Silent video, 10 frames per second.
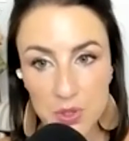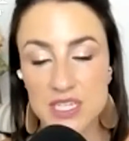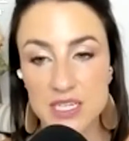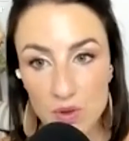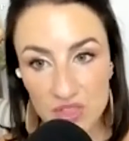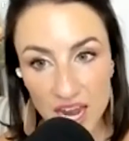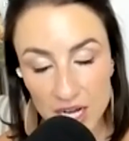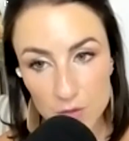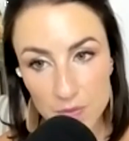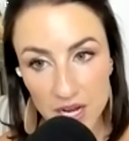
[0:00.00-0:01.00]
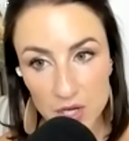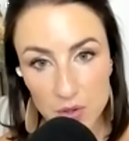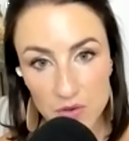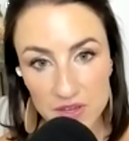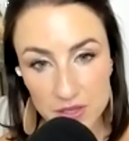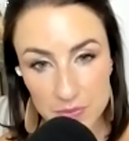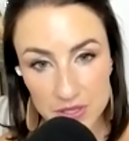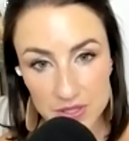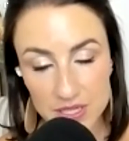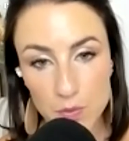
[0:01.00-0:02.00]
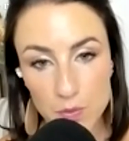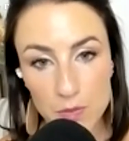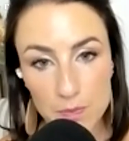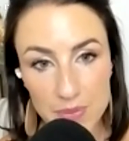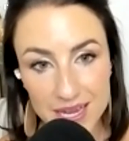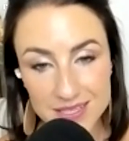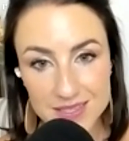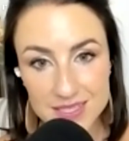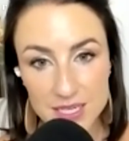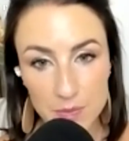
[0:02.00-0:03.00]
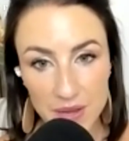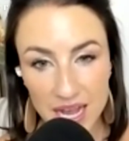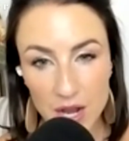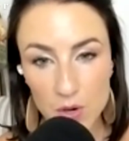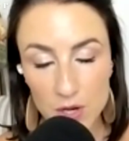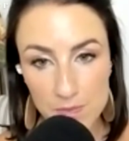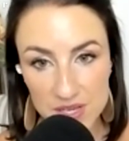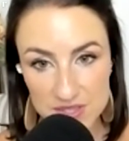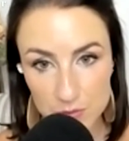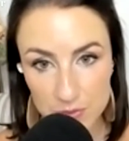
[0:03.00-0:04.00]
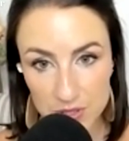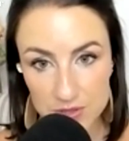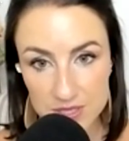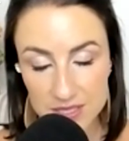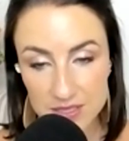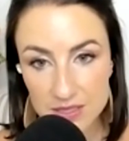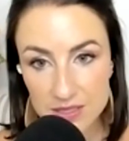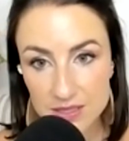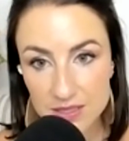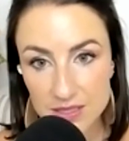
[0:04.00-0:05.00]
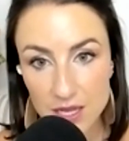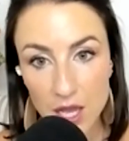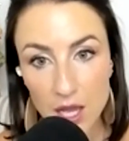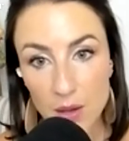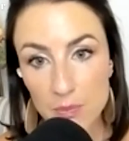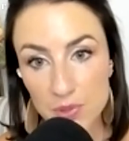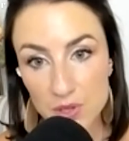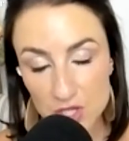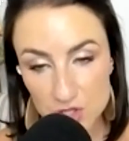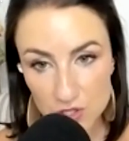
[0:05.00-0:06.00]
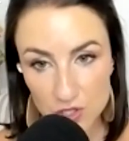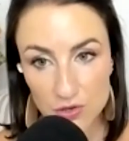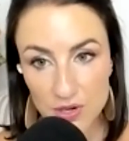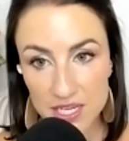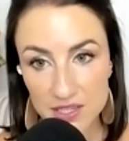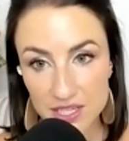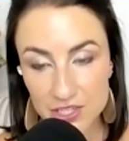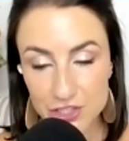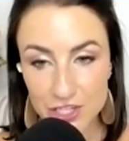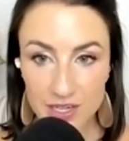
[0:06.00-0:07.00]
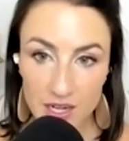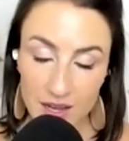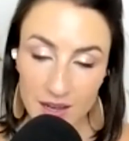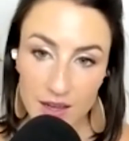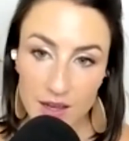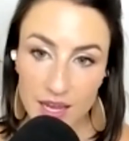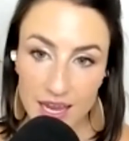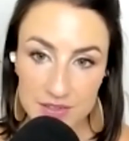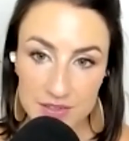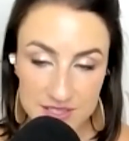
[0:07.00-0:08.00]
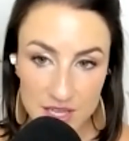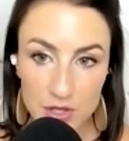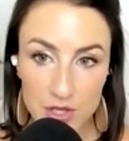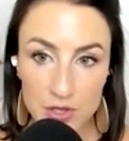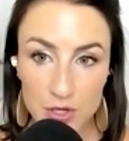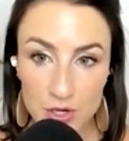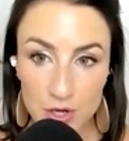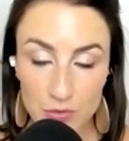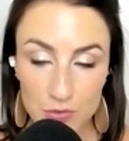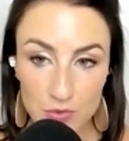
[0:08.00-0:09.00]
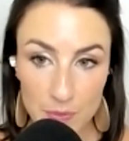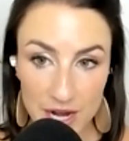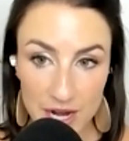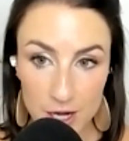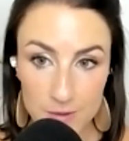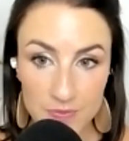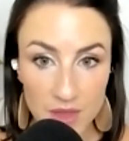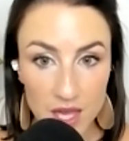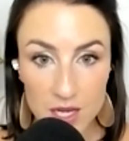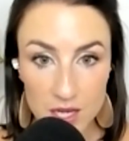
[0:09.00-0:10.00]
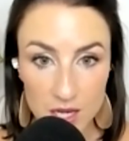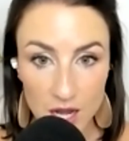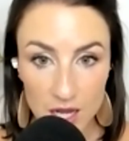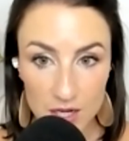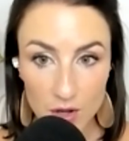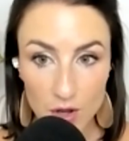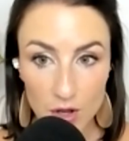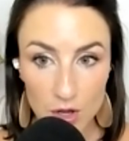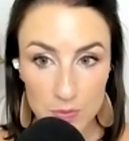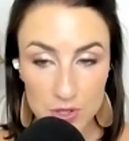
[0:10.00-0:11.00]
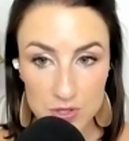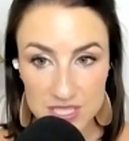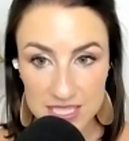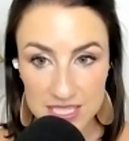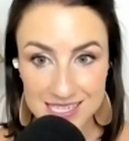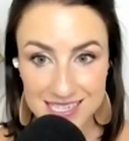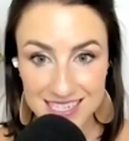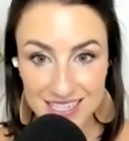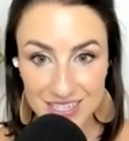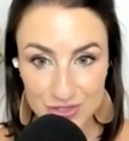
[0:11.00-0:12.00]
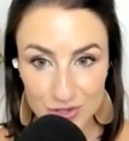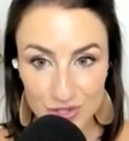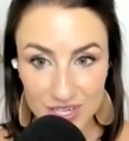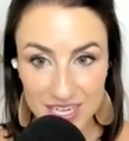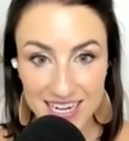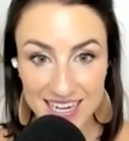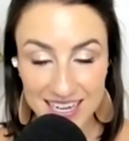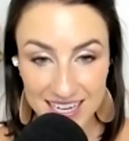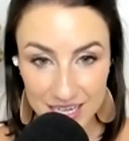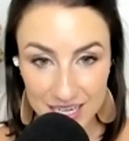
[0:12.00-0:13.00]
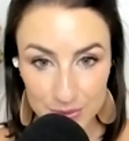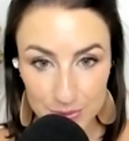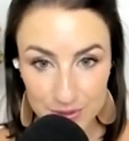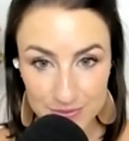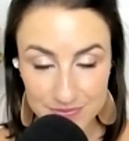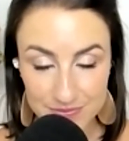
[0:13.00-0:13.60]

Prioritizing protein with higher bioavailability will best power muscle build, blood sugar regulation, and cellular repair. Not all protein is created equal.